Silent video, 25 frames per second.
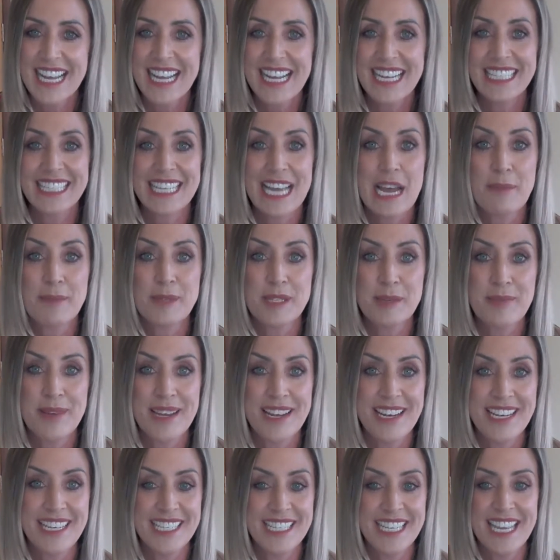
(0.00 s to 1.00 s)

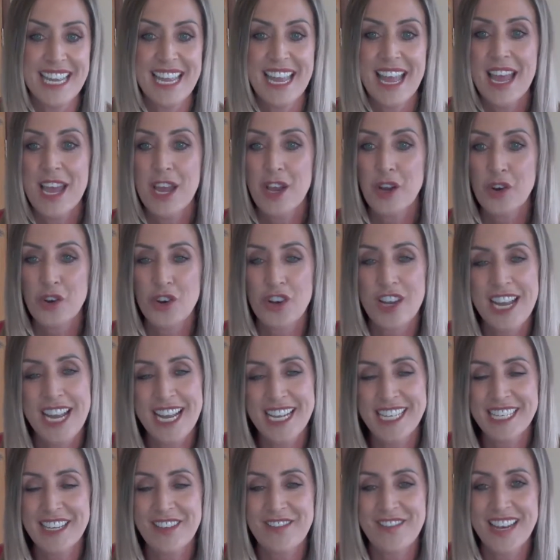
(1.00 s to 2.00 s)
adaptability,
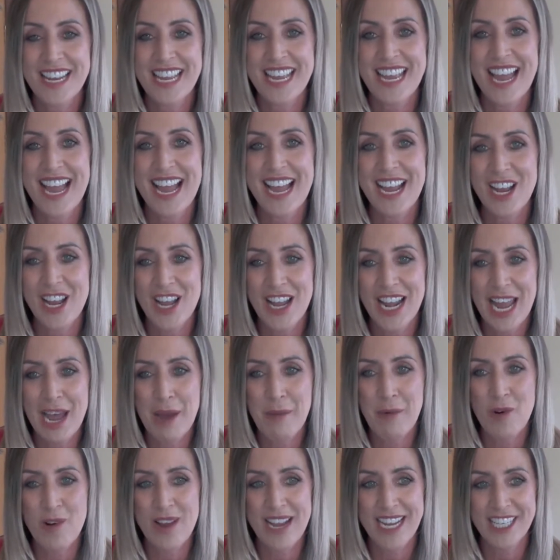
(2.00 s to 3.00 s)
creativity, and
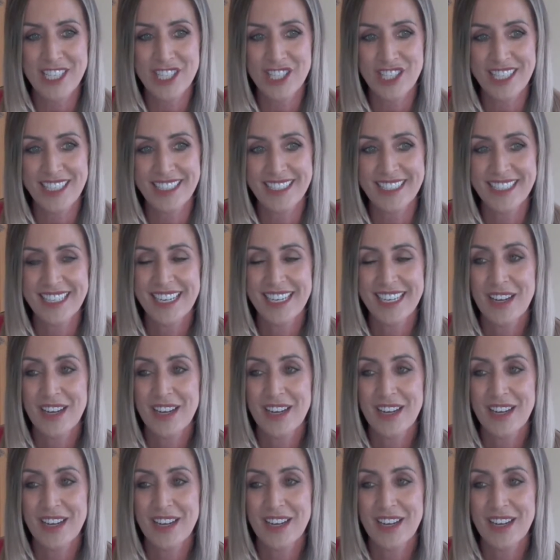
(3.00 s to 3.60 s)
collaboration.